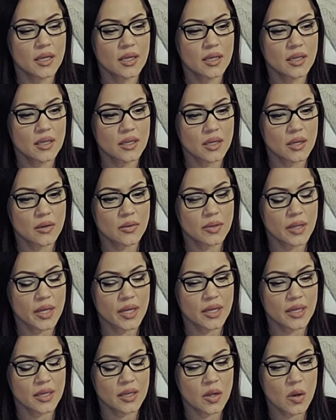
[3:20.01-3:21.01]
you know,
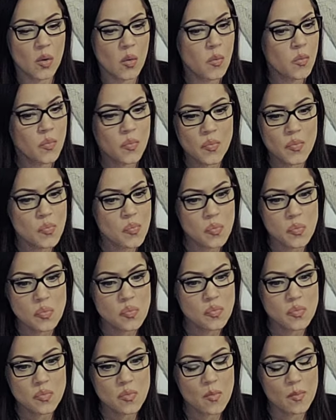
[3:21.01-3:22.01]
like,
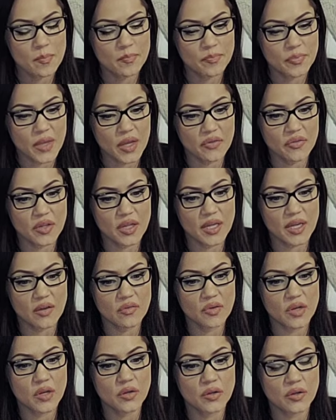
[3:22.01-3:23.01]
I feel like I've
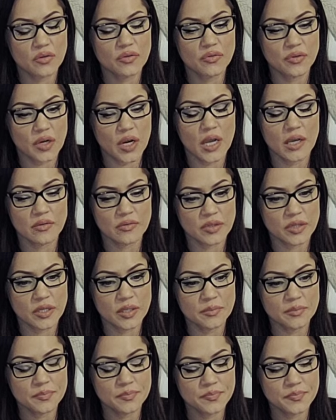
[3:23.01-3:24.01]
known you forever.